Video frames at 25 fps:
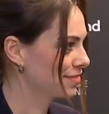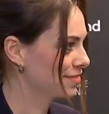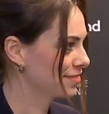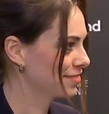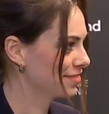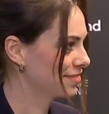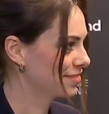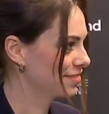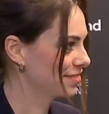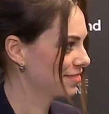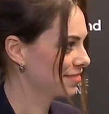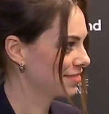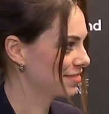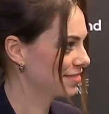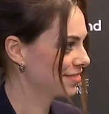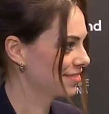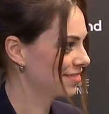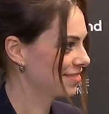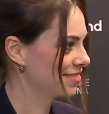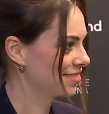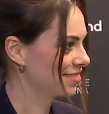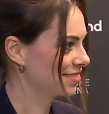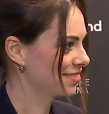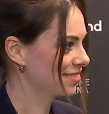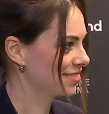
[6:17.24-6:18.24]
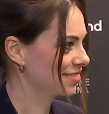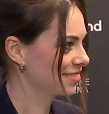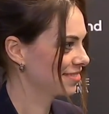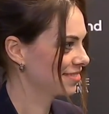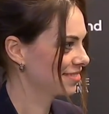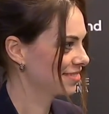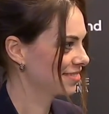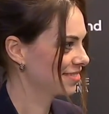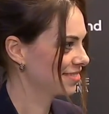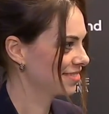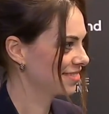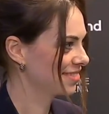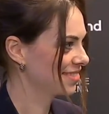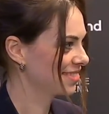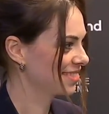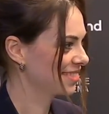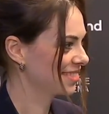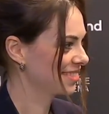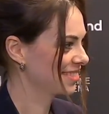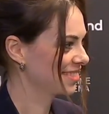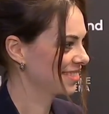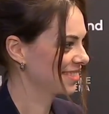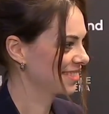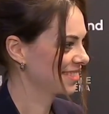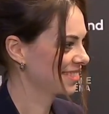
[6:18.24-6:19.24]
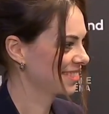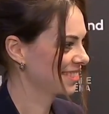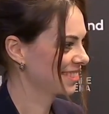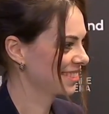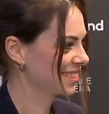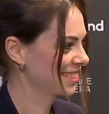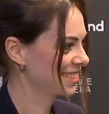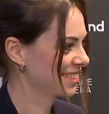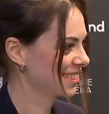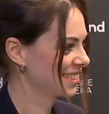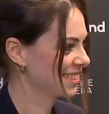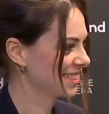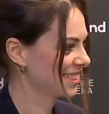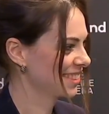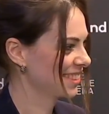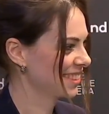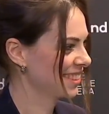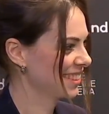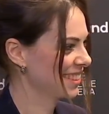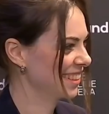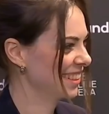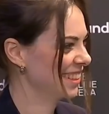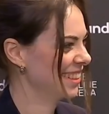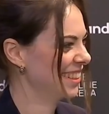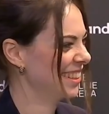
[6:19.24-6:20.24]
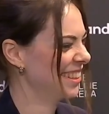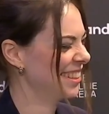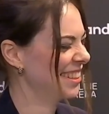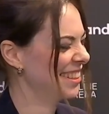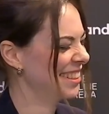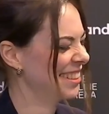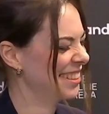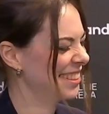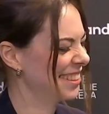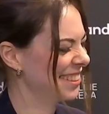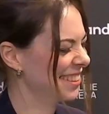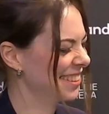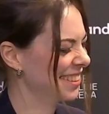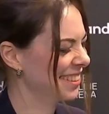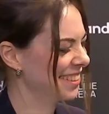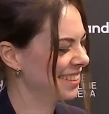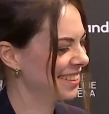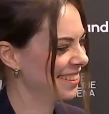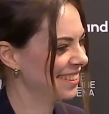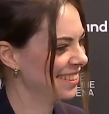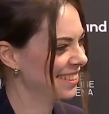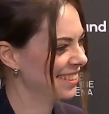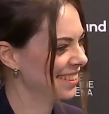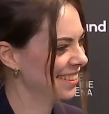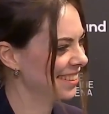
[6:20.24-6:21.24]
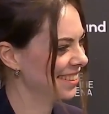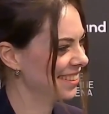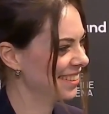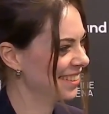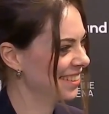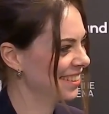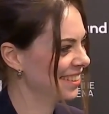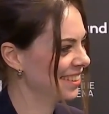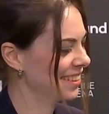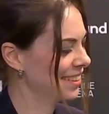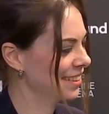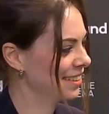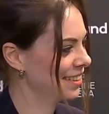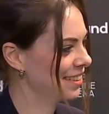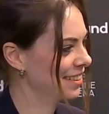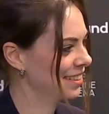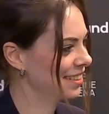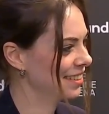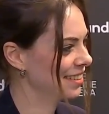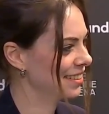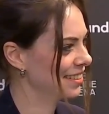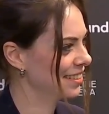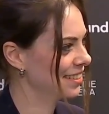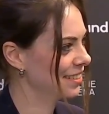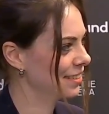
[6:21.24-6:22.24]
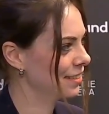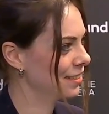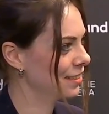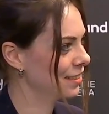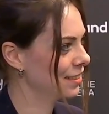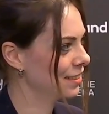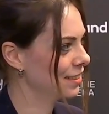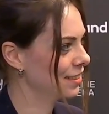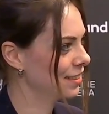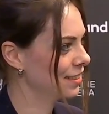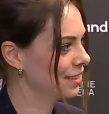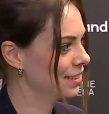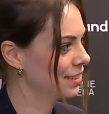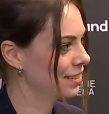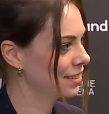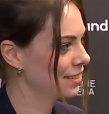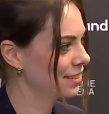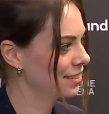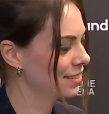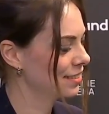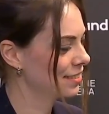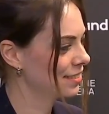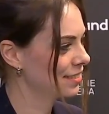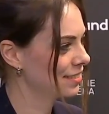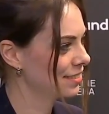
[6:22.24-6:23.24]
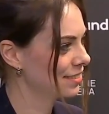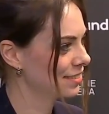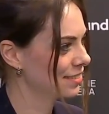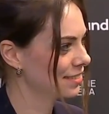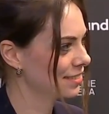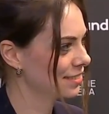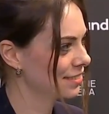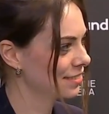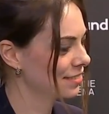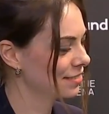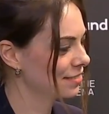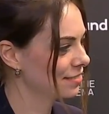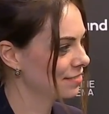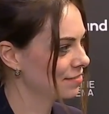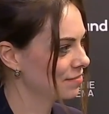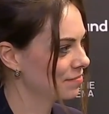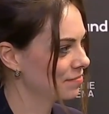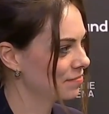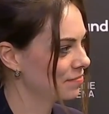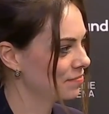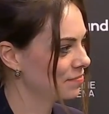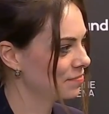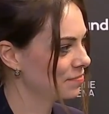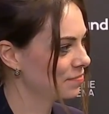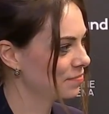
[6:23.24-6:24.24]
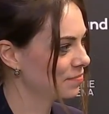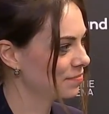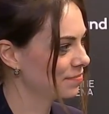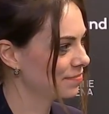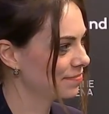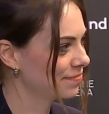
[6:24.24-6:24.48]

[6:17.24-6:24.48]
(silent)